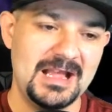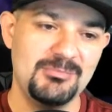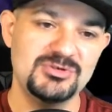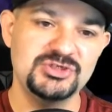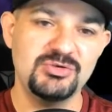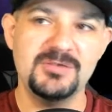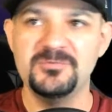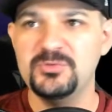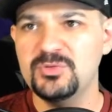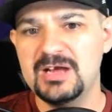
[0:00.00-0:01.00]
I'm going to show
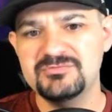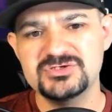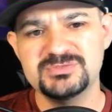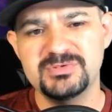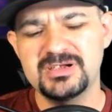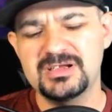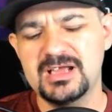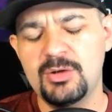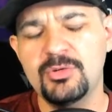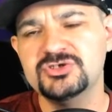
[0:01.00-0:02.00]
off a few of the officers, but
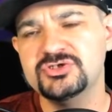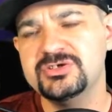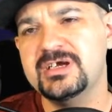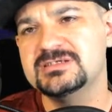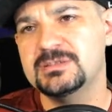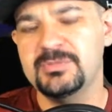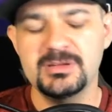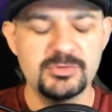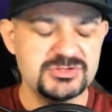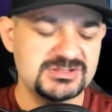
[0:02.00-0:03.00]
I want to show you guys
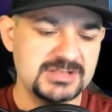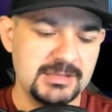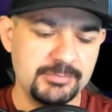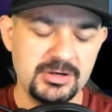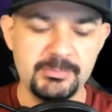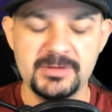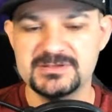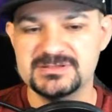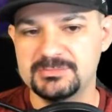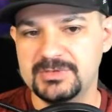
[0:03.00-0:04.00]
something, the most exciting part about
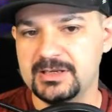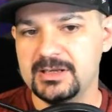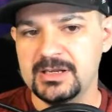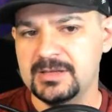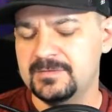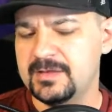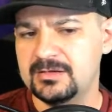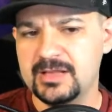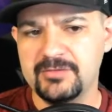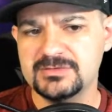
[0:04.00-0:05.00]
this update, that
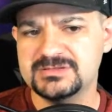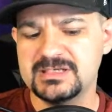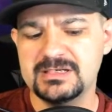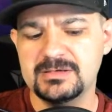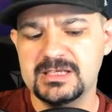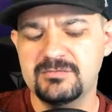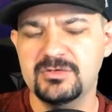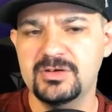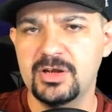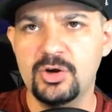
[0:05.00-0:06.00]
a lot of us didn't
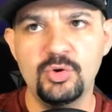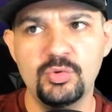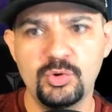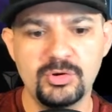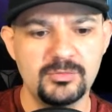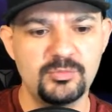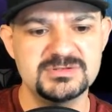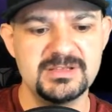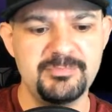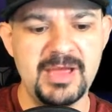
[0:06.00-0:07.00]
even know or
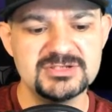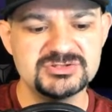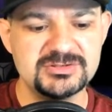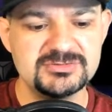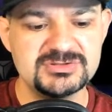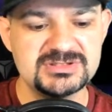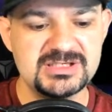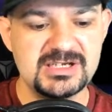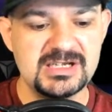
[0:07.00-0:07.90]
was in the patch notes.